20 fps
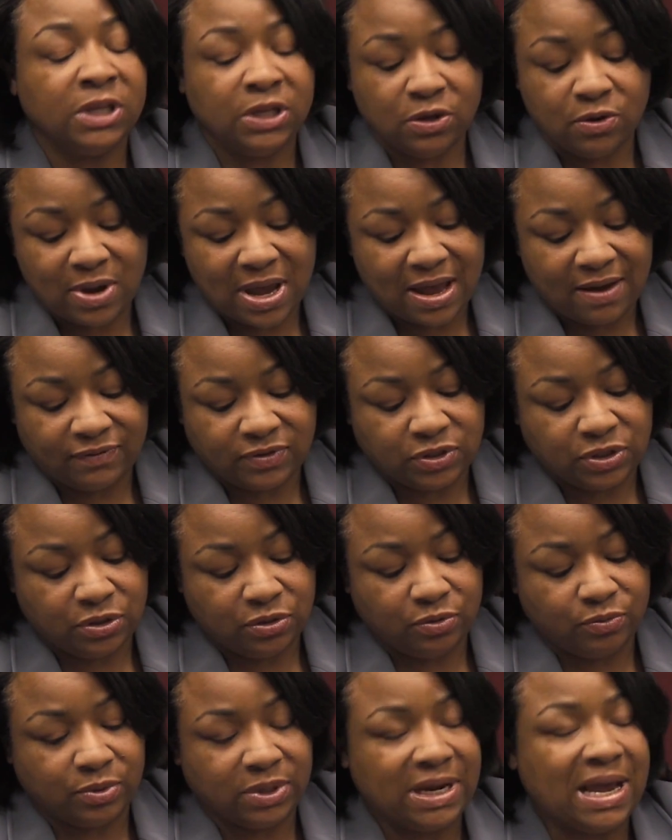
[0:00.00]
you have
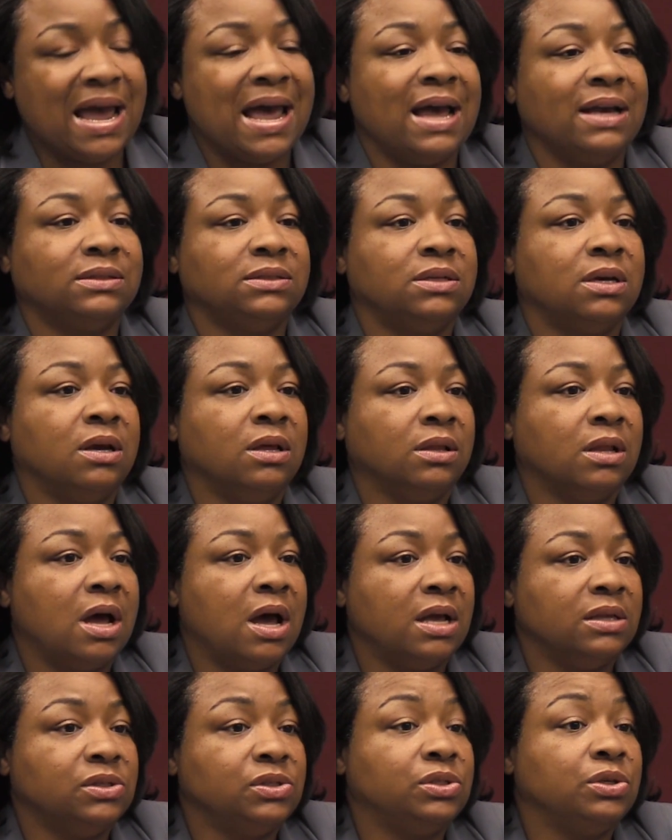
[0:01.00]
to react a
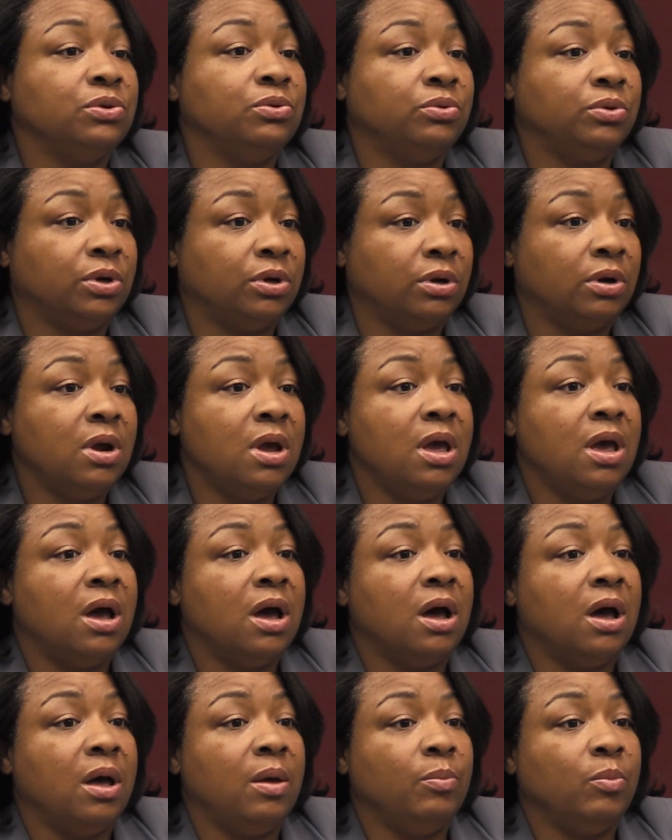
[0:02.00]
lot sooner
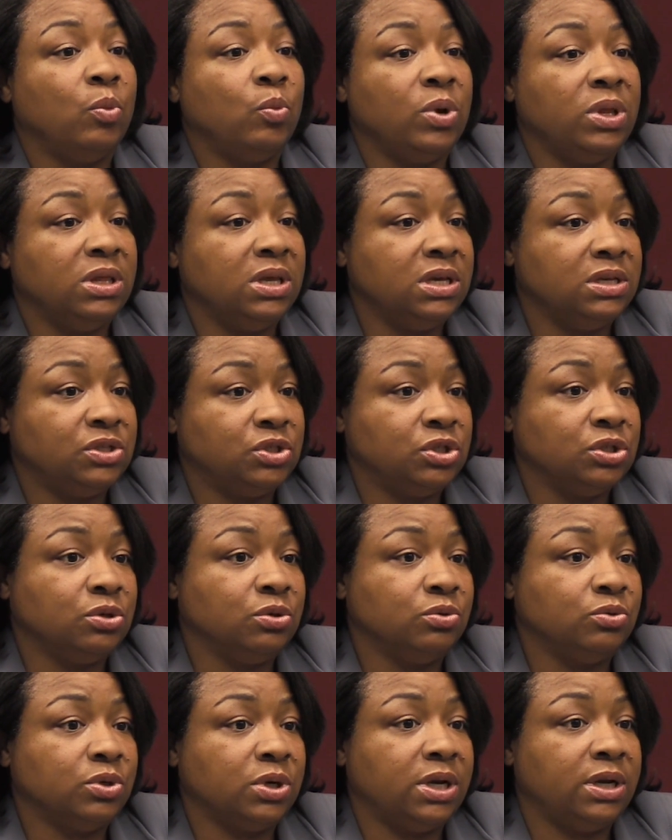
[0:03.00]
um, when these
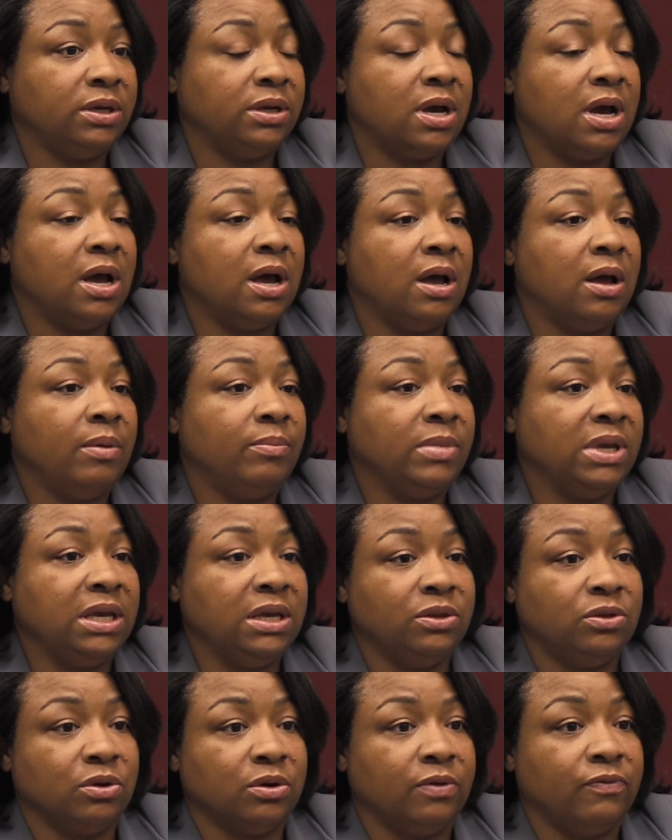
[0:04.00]
children um,
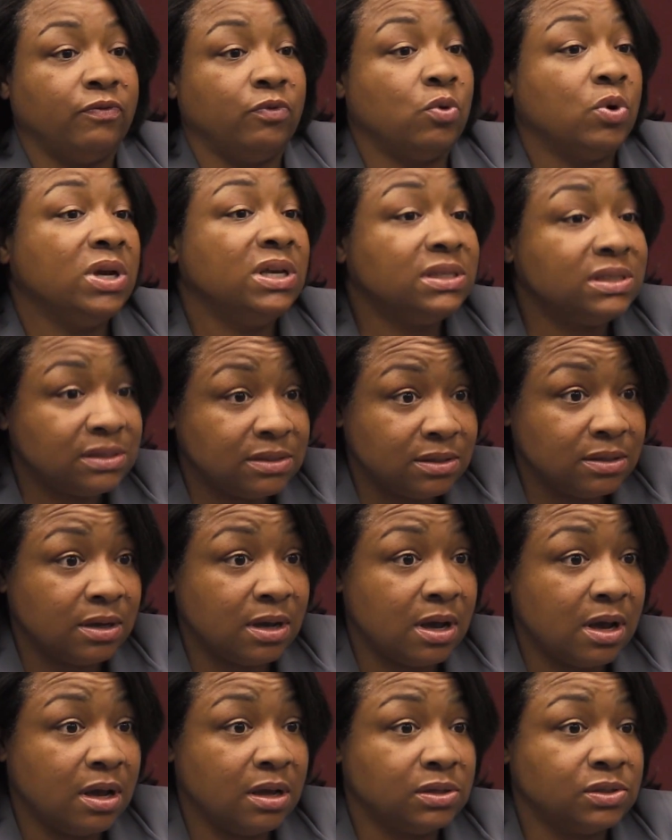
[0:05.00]
either voice
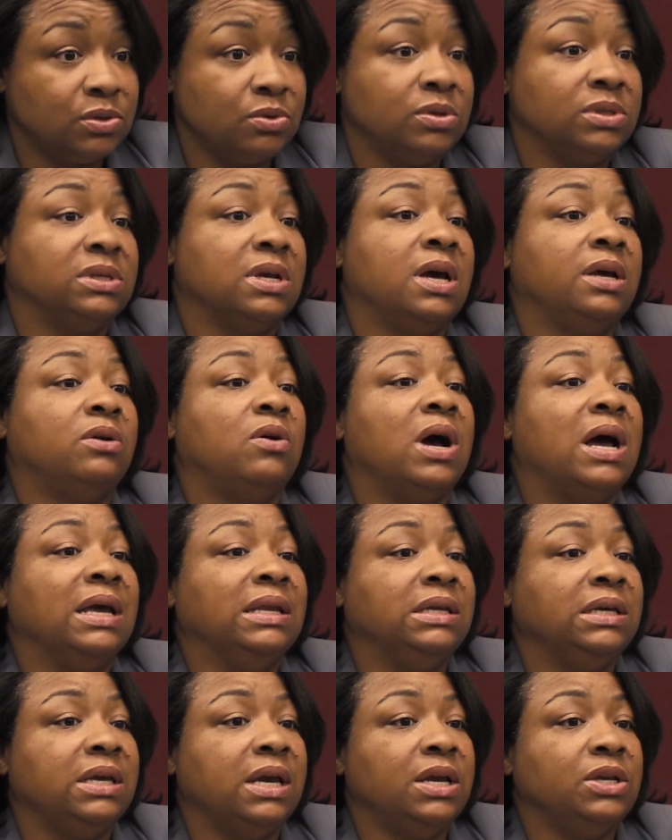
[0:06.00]
uh, suicidal
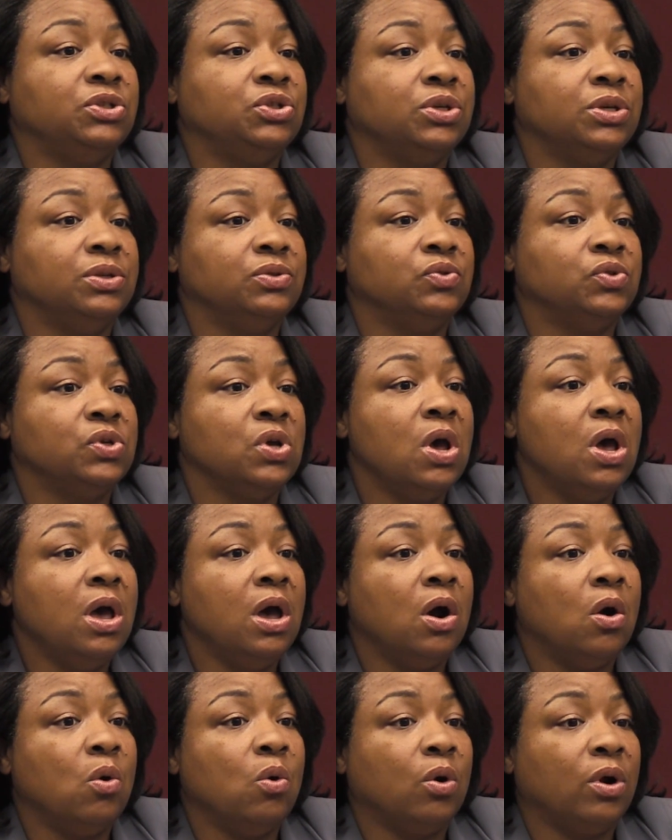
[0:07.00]
ideations
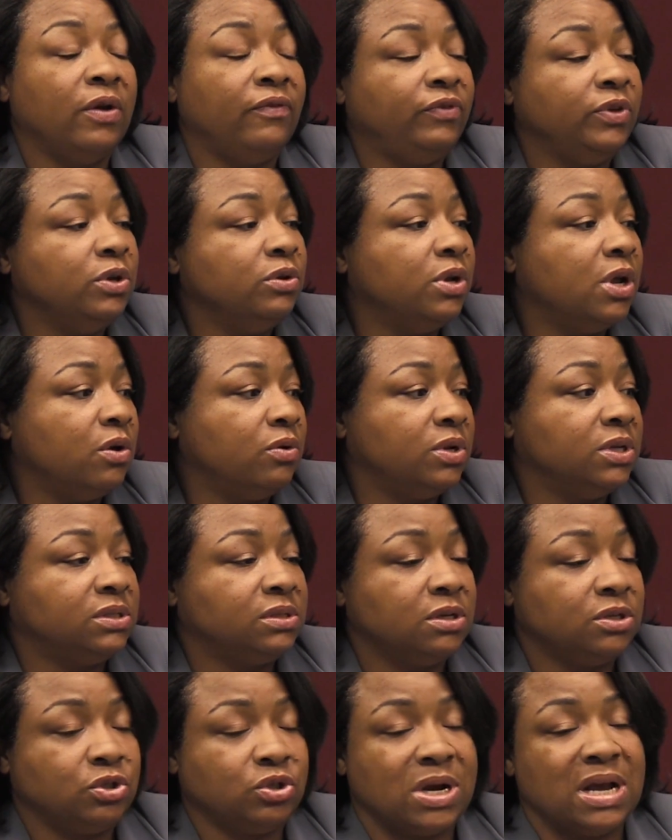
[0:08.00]
or if you
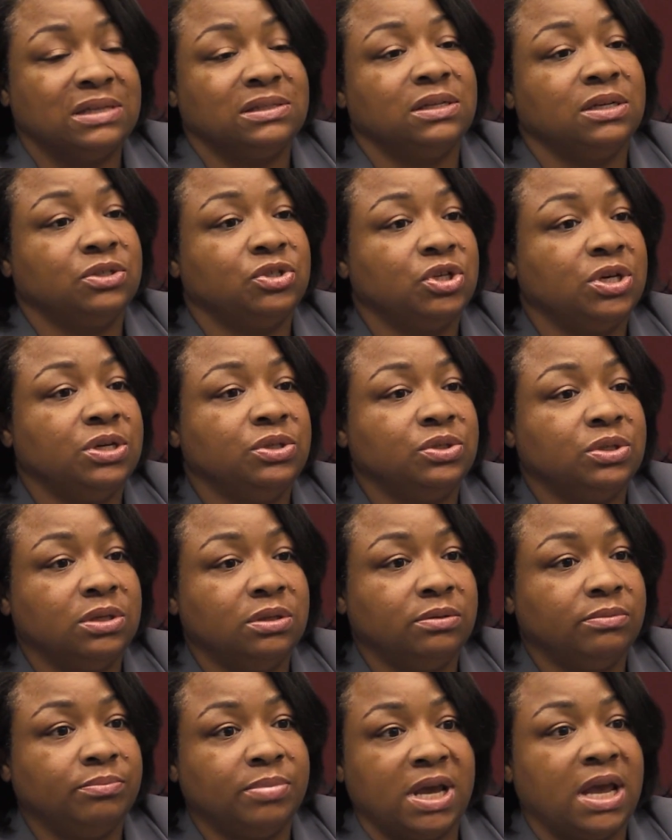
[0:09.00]
notice a drastic change
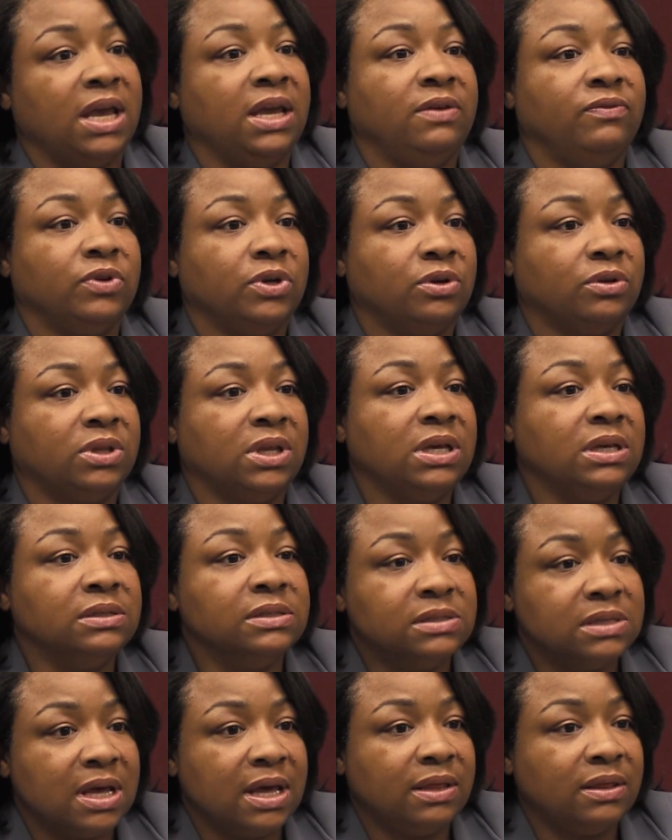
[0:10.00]
in behavior,
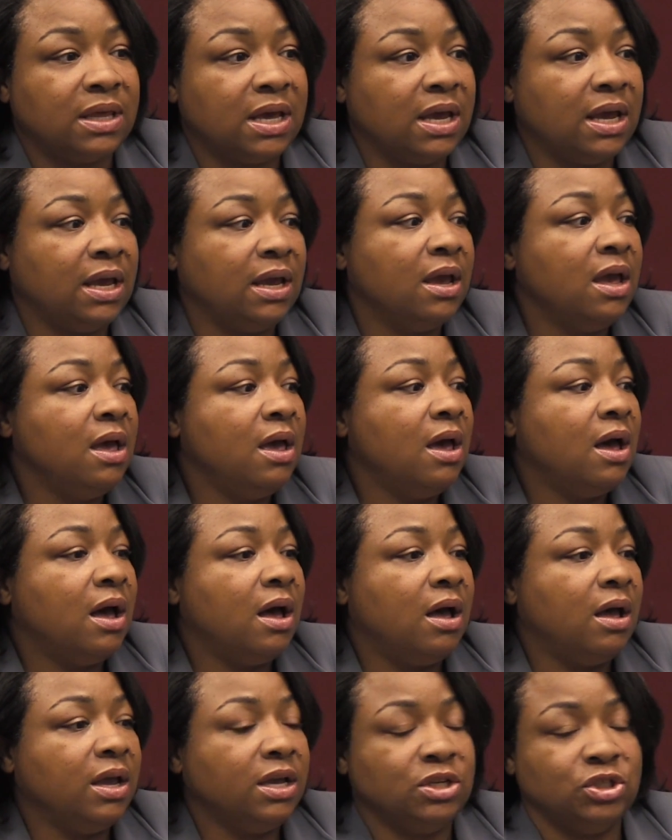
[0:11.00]
things that they
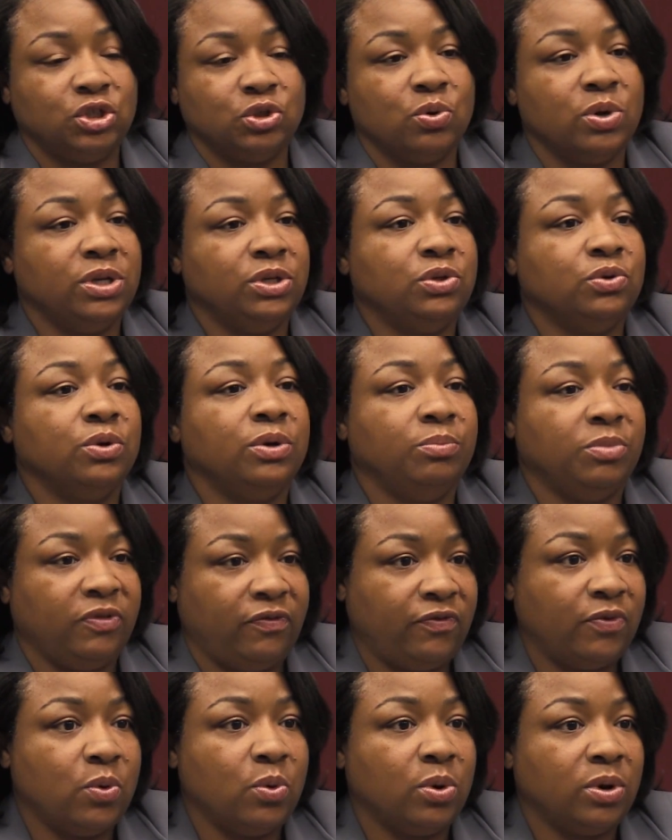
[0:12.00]
uh, enjoyed doing
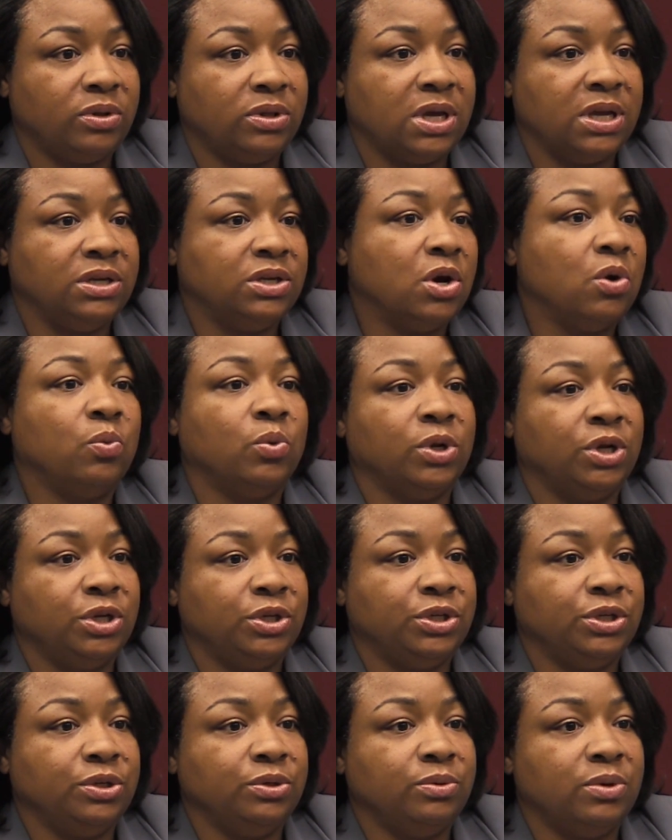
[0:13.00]
before, they don't want
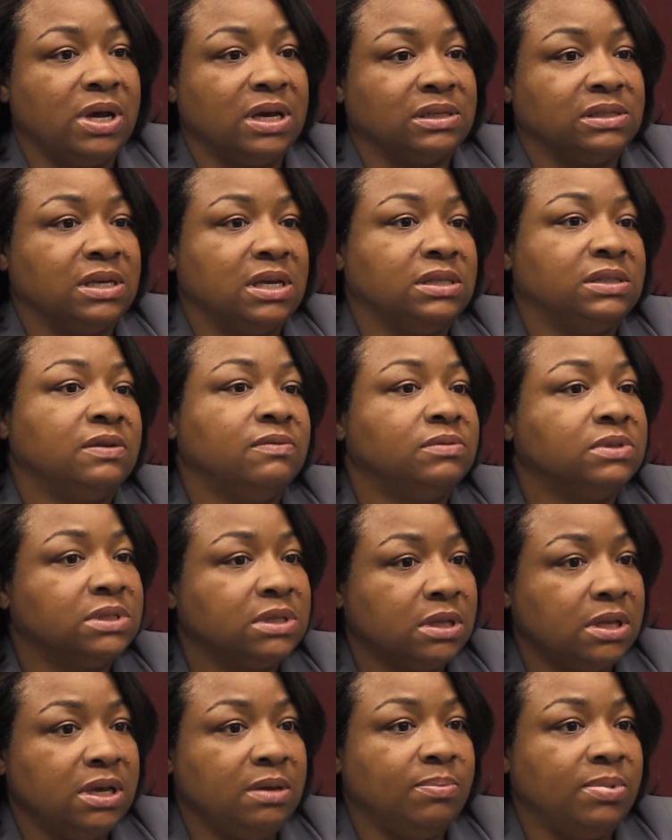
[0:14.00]
to do, excessive
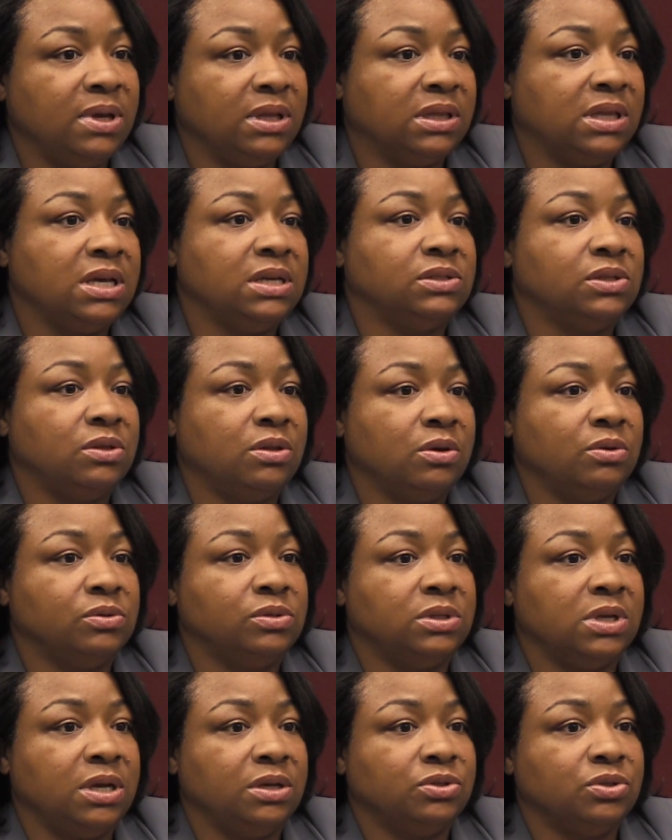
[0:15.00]
sleeping, things of
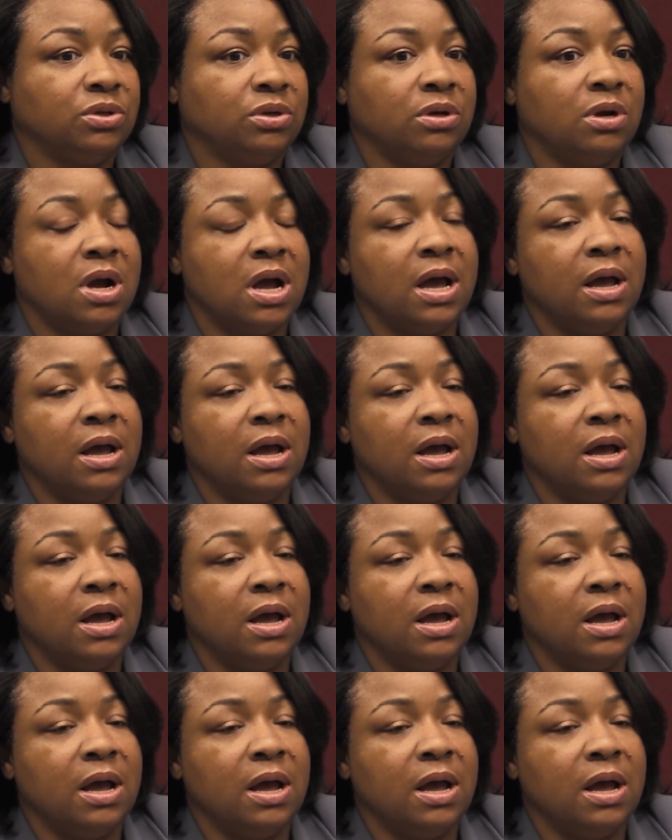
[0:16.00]
those nature.